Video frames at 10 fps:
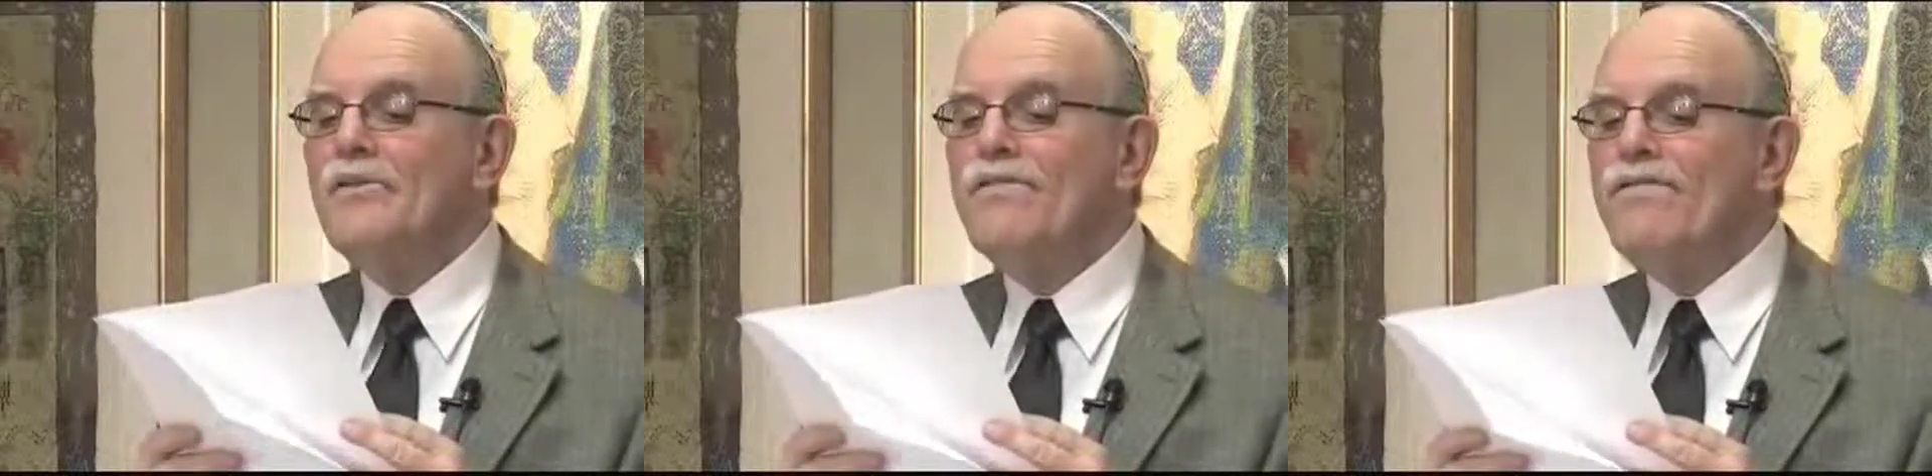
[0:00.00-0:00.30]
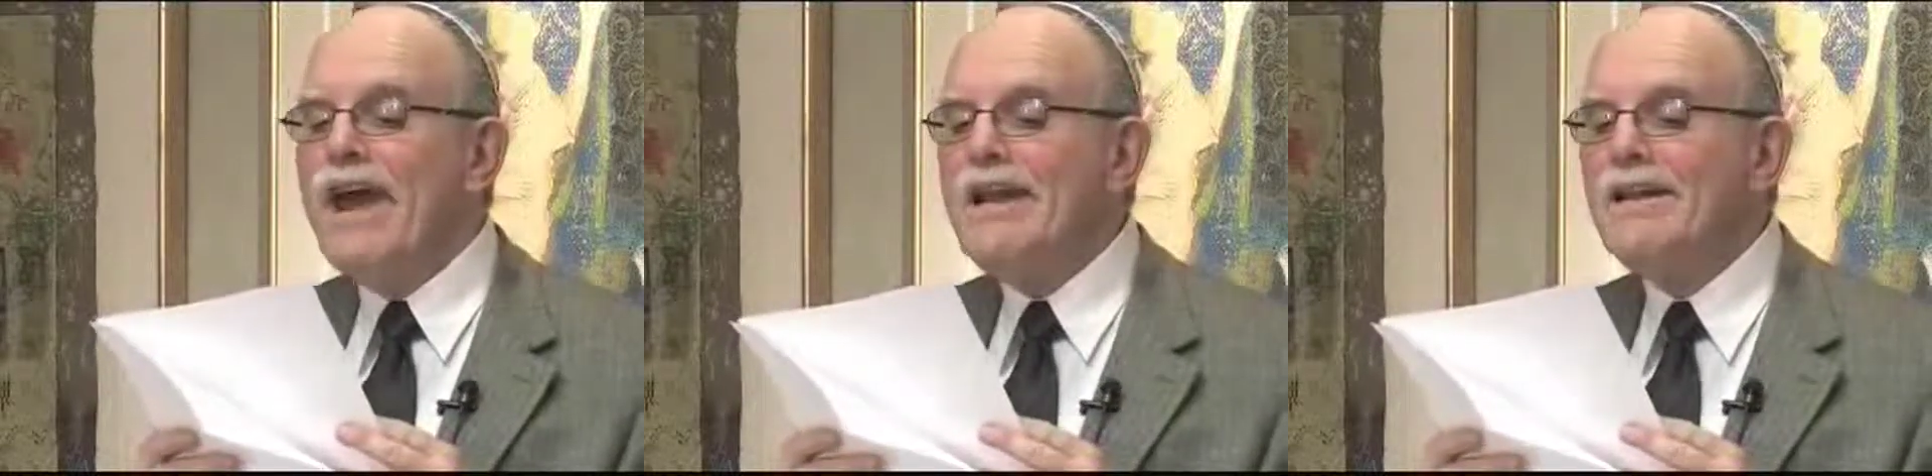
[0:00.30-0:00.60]
To
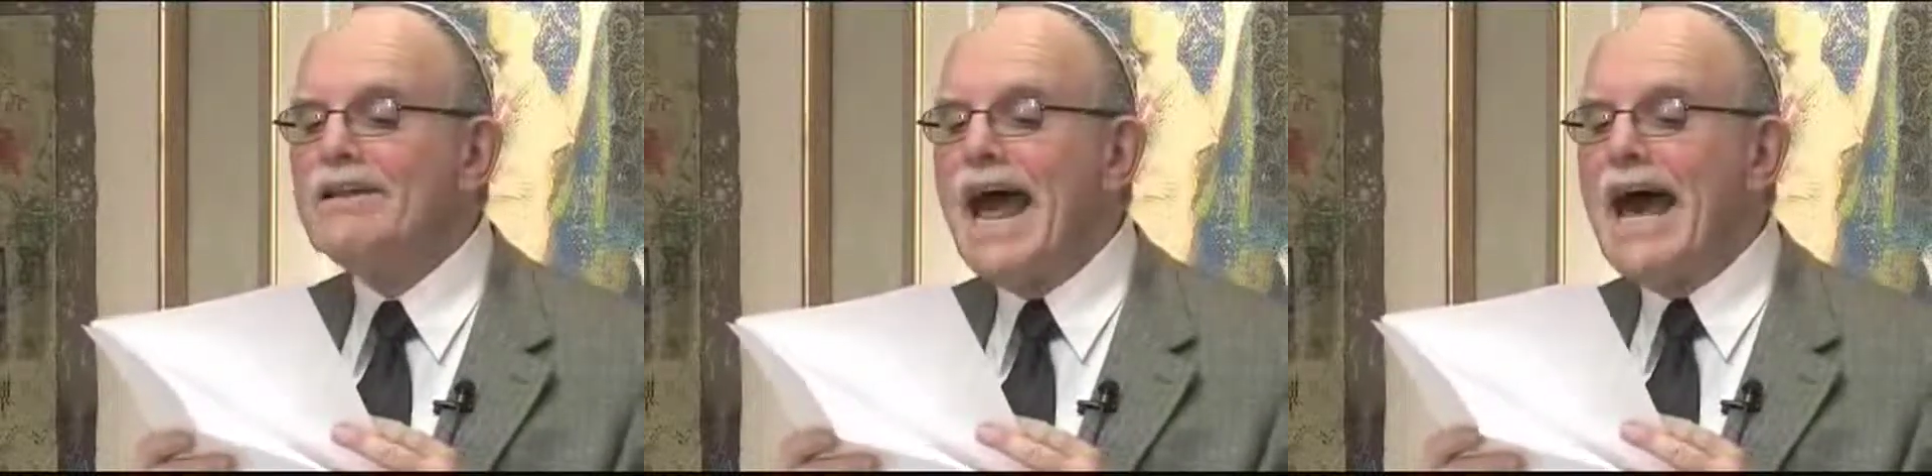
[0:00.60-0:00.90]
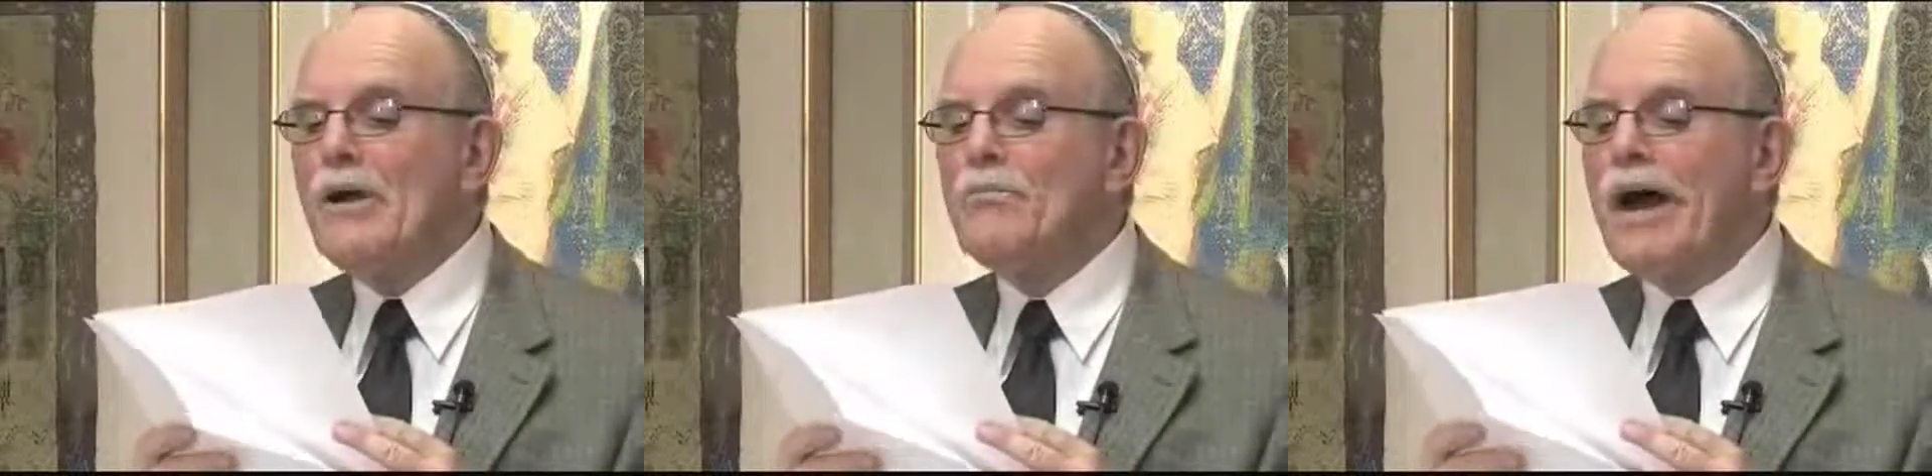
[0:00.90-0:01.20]
faint
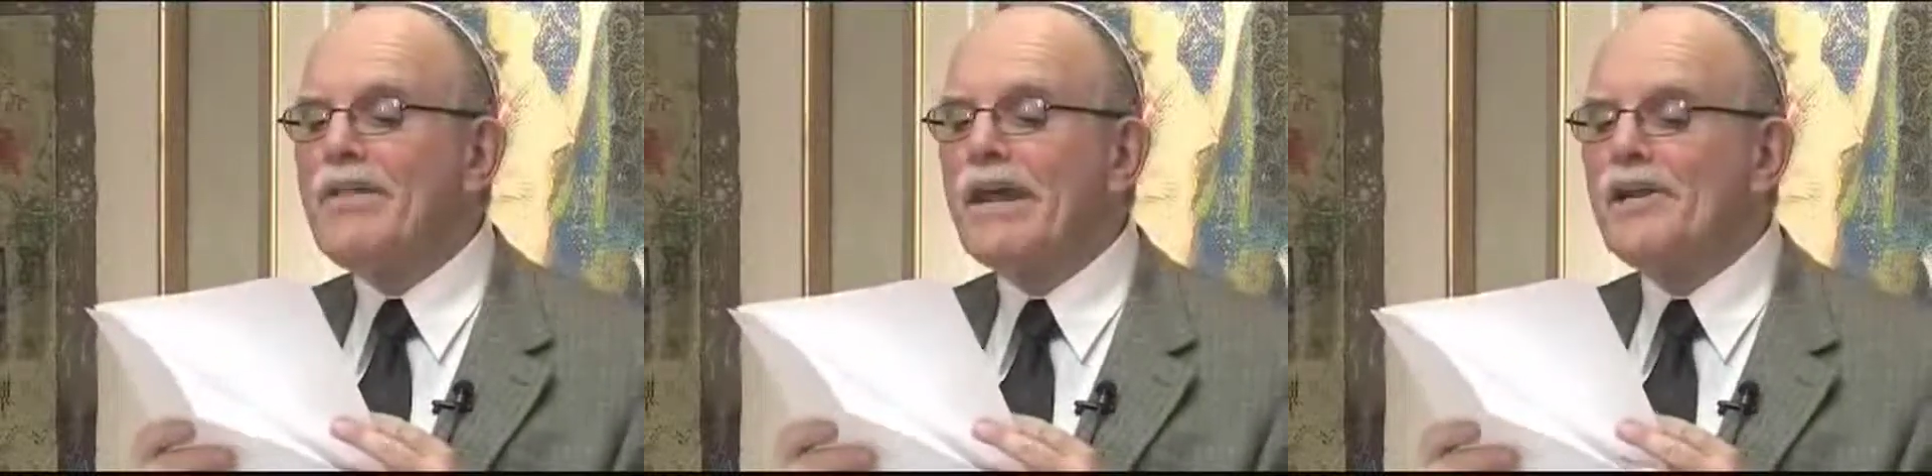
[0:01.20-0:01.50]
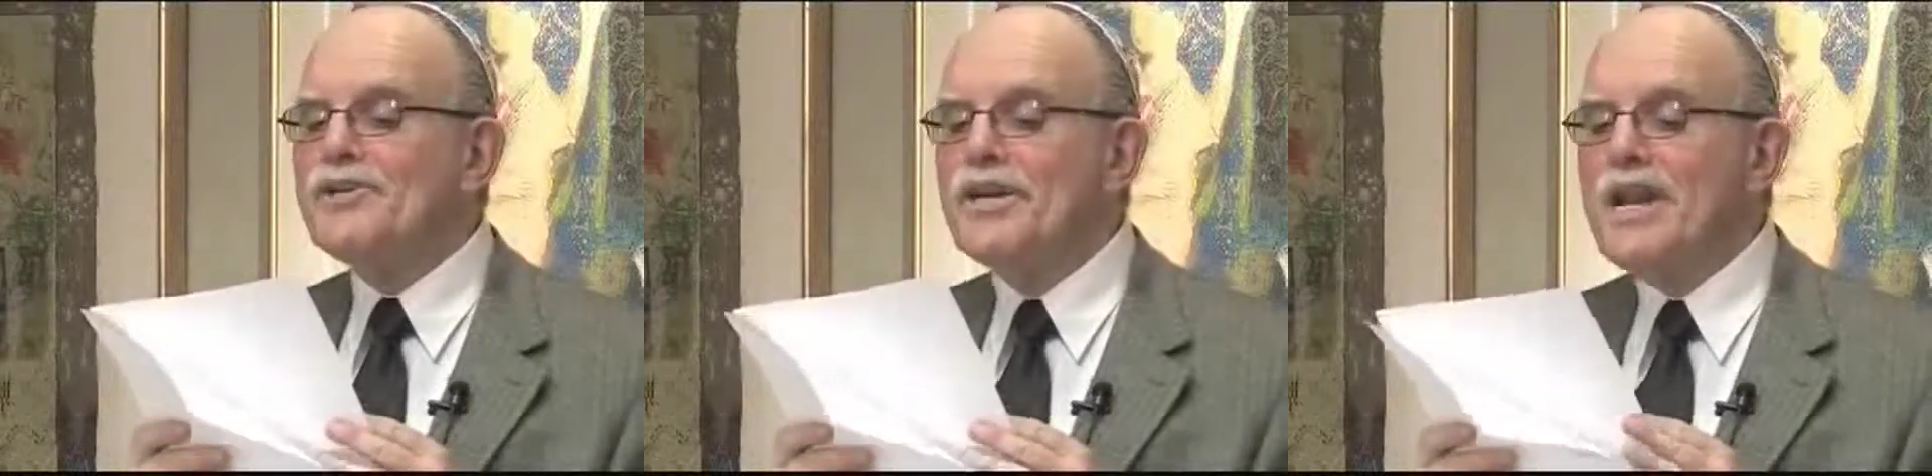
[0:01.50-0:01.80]
down by the
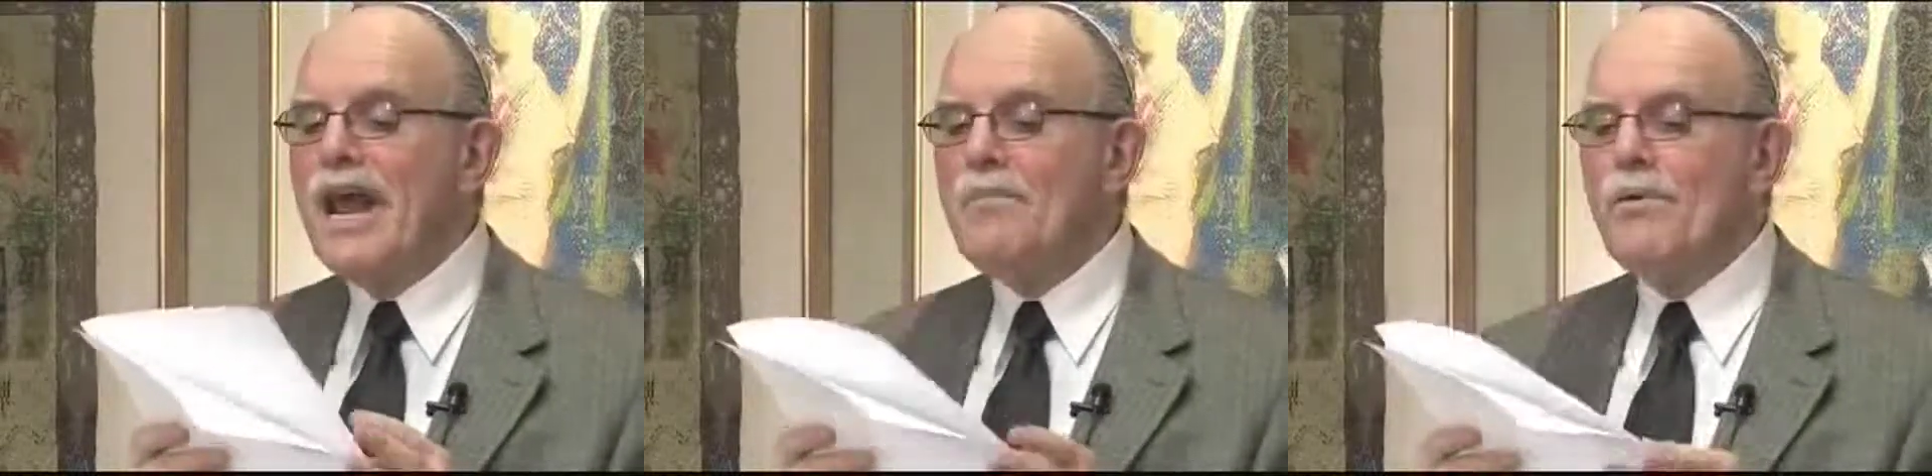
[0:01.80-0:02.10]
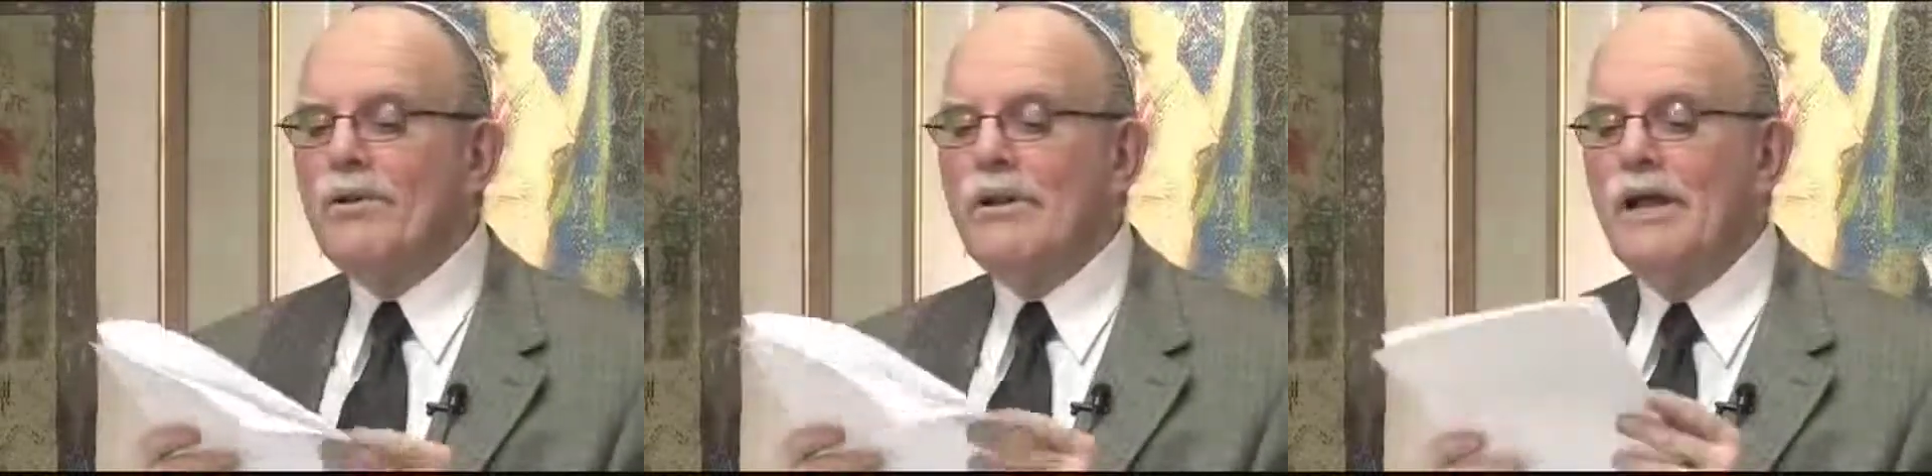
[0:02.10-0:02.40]
kitchen
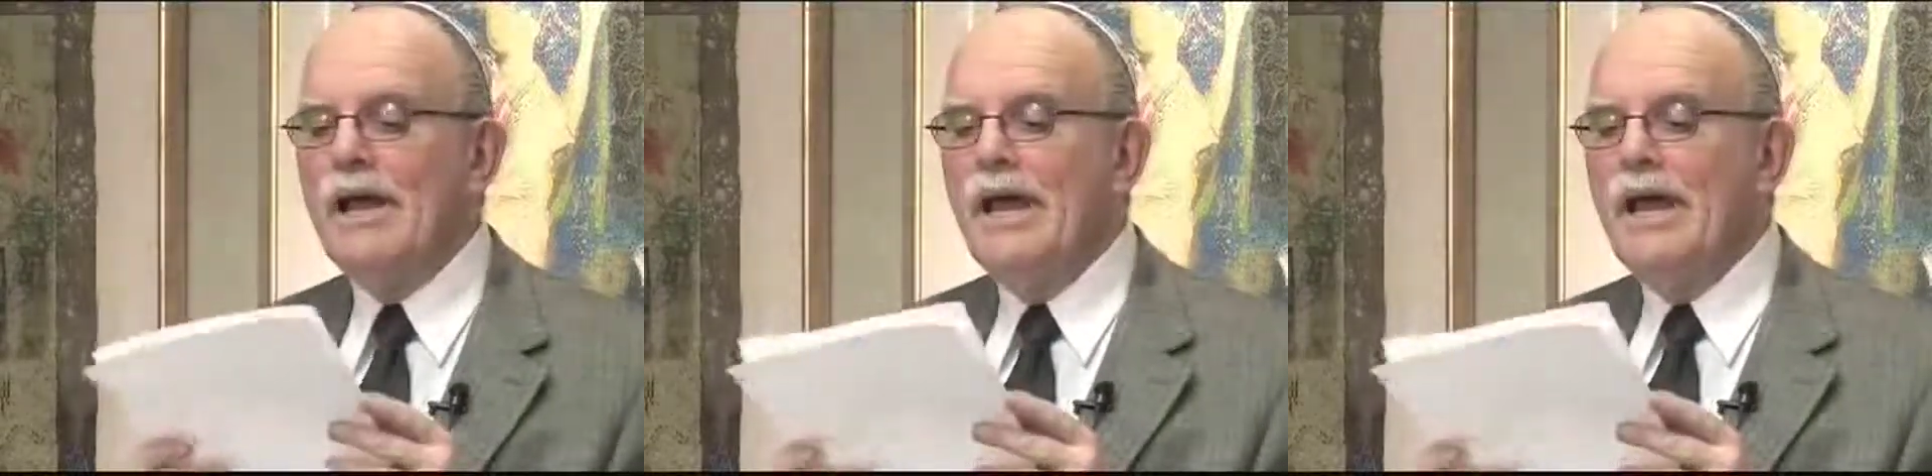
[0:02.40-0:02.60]
table